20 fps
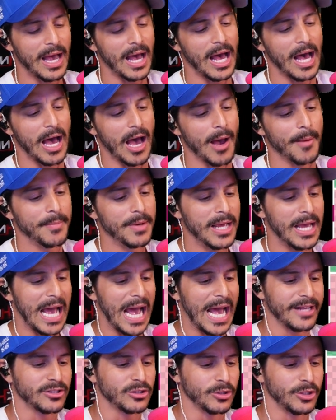
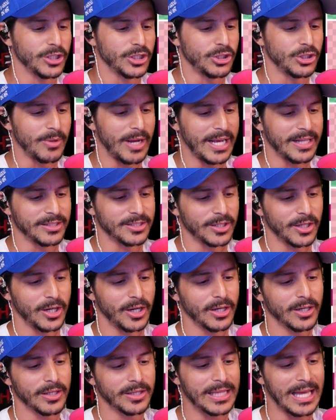As soon as you enter